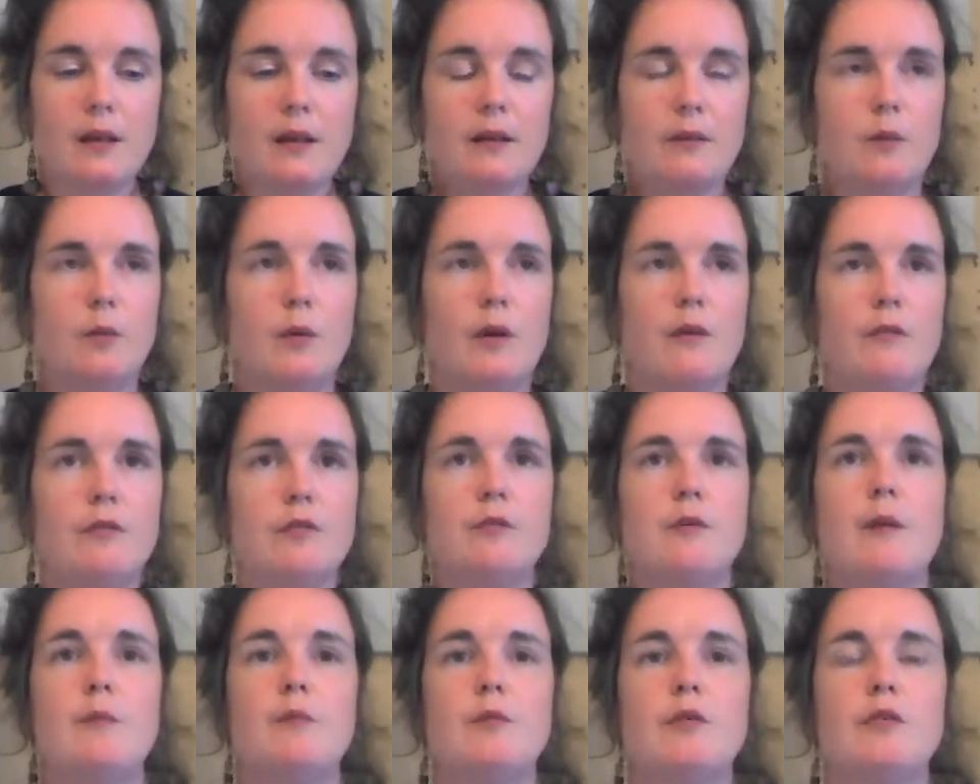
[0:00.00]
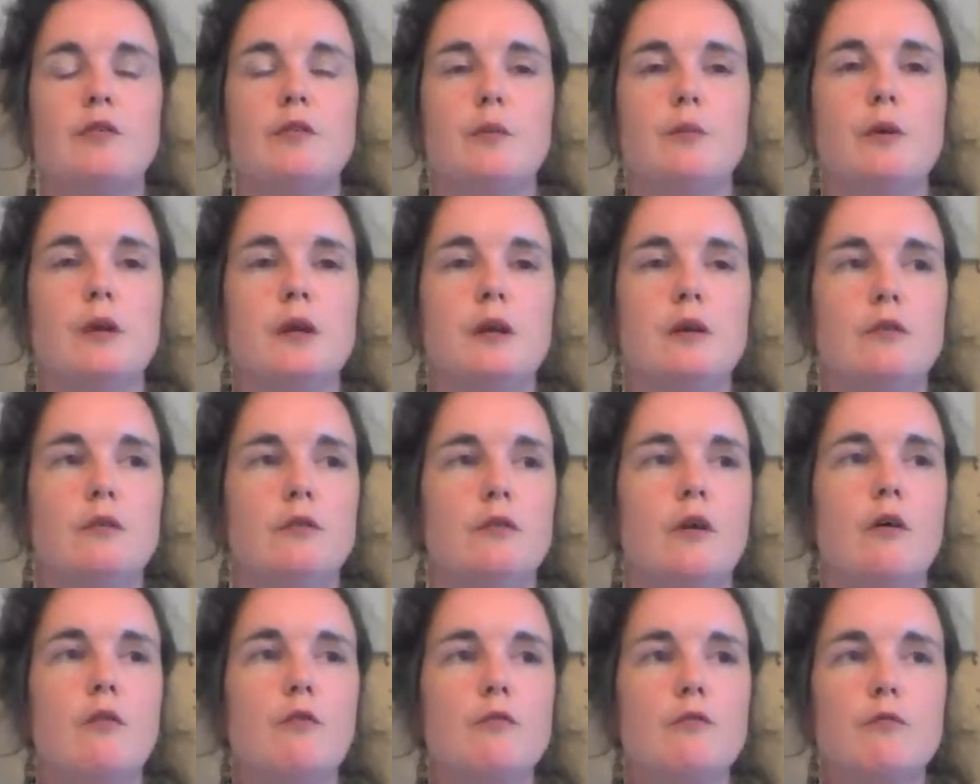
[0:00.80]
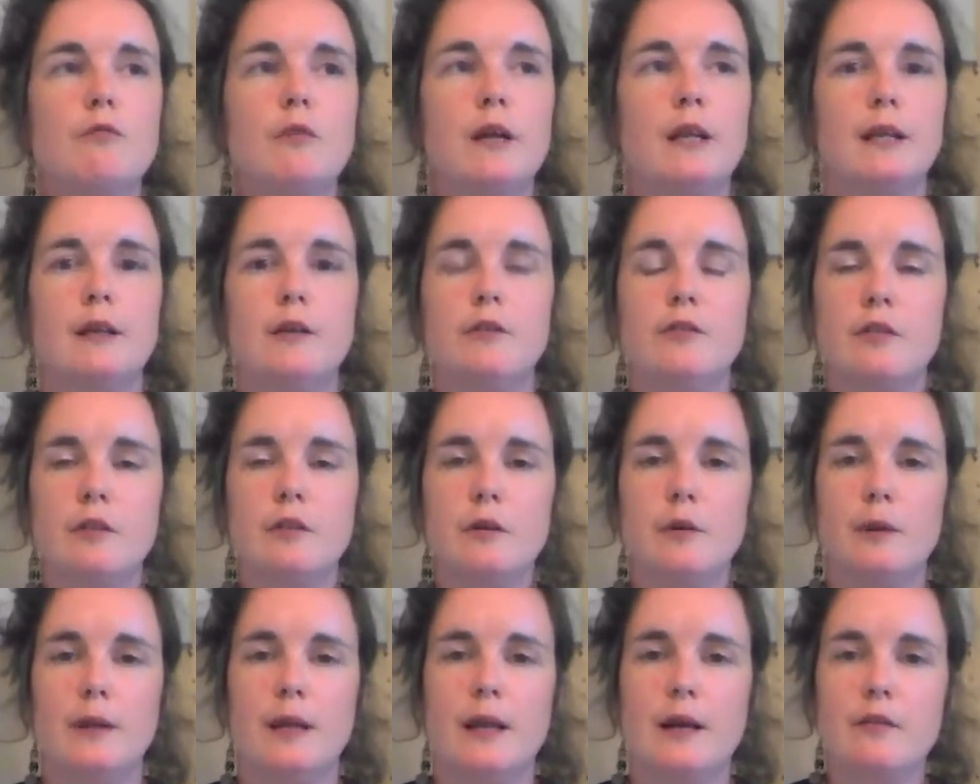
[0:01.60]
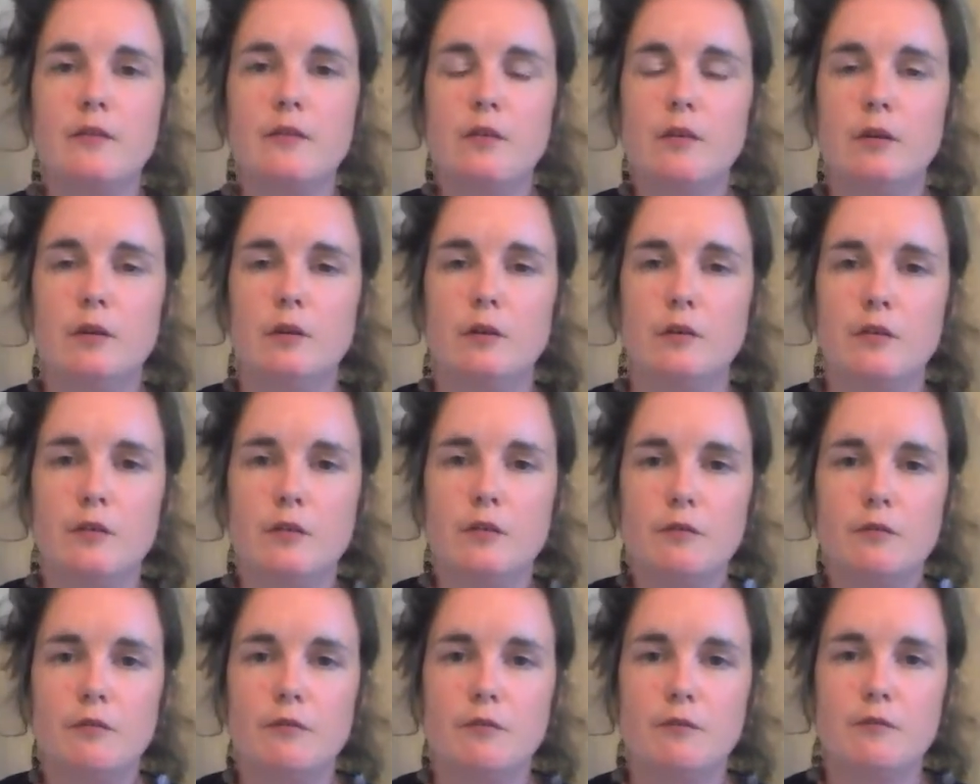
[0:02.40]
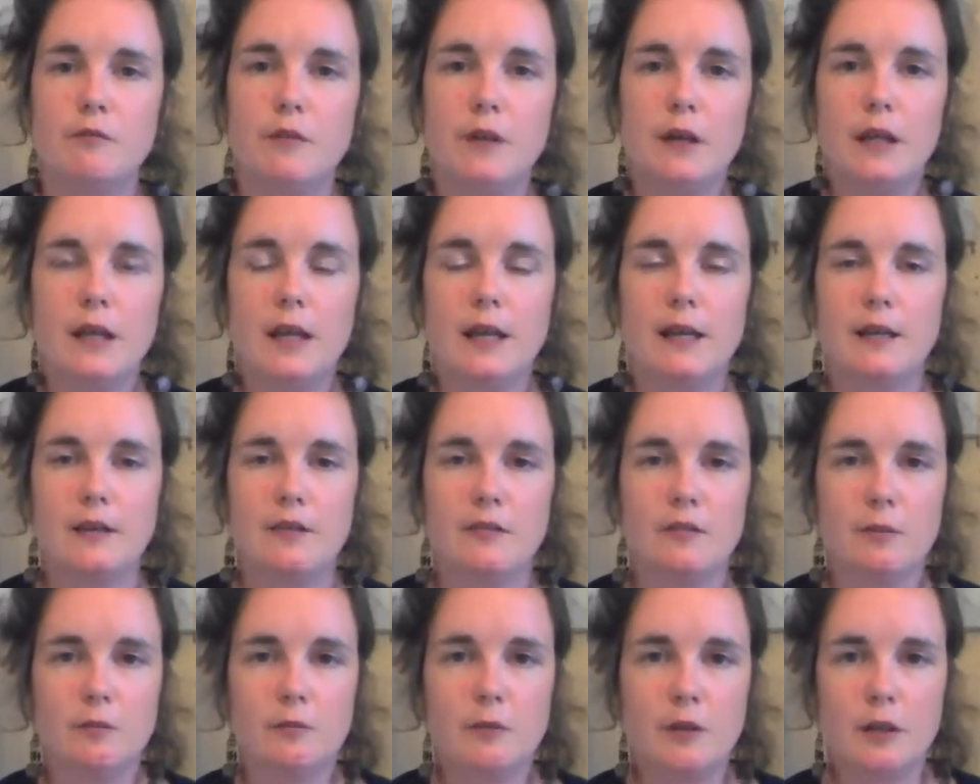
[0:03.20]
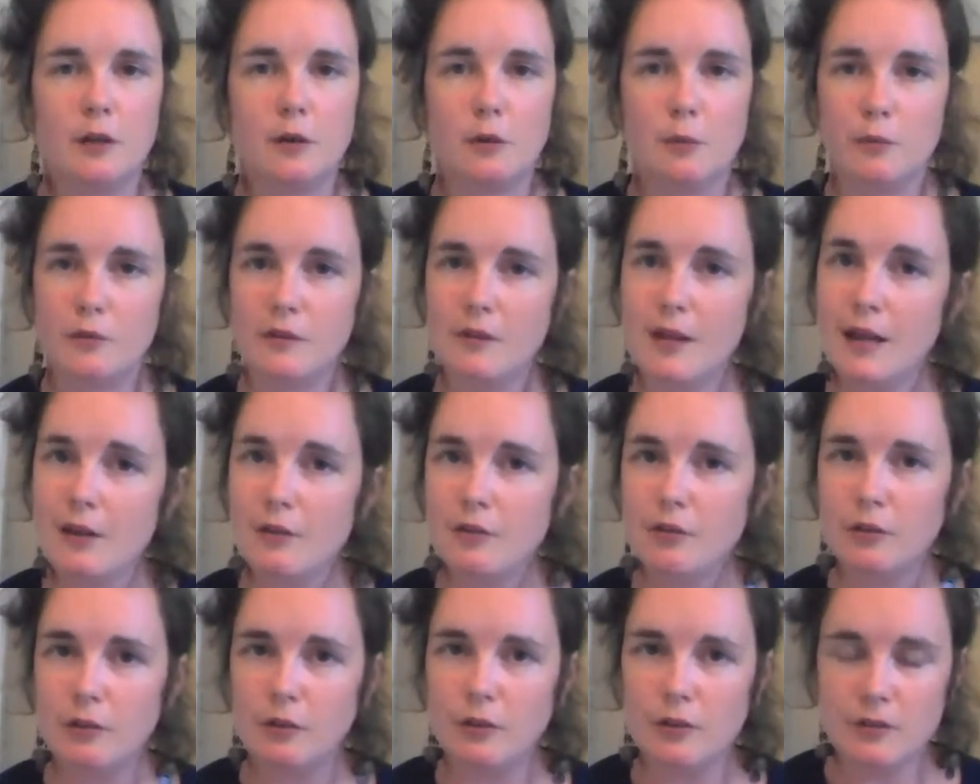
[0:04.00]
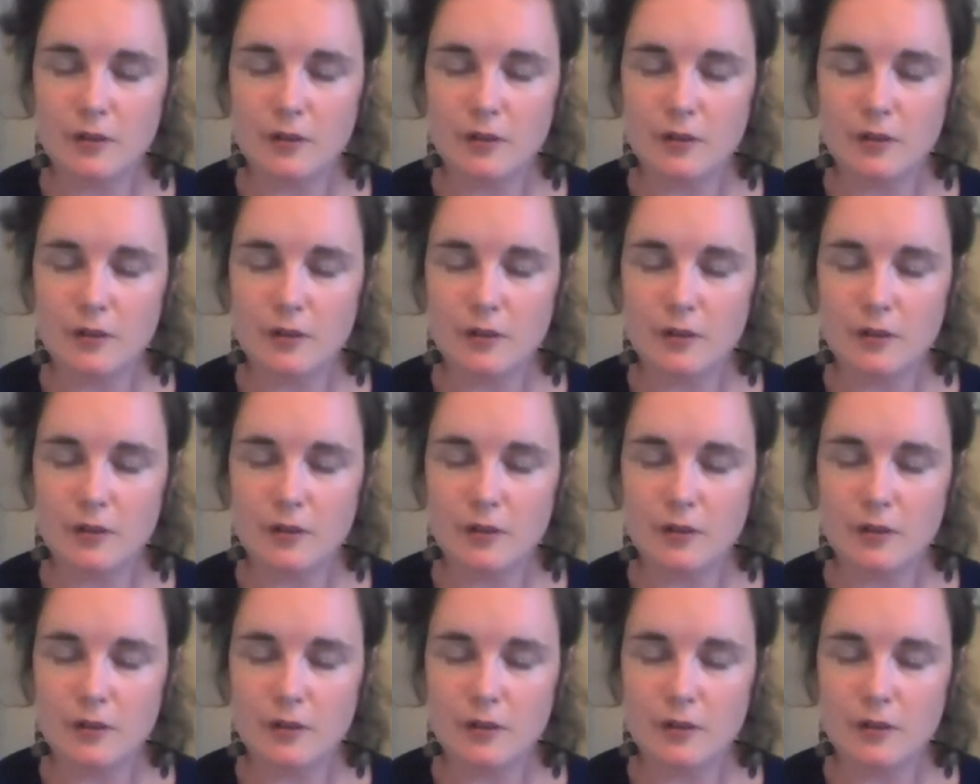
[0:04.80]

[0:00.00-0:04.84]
Whereas Reb is somebody who's not really used to doing that at all and doesn't feel like it's something that comes natural.